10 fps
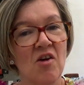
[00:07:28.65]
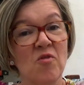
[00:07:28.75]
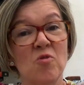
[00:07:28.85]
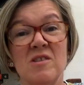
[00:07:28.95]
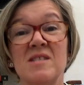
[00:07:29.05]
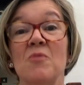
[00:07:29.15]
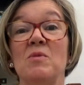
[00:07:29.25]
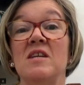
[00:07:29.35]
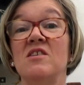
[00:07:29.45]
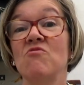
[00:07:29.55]
for us, so
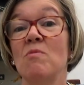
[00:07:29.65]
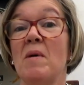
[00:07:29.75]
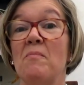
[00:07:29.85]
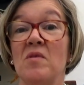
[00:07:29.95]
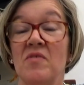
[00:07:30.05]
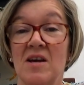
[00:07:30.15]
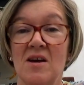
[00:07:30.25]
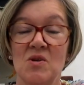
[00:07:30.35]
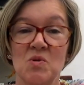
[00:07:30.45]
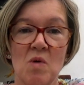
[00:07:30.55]
we need to remember
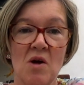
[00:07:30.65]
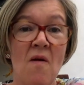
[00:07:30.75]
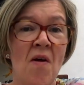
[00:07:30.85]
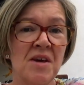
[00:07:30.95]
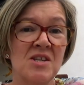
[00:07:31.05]
that as well.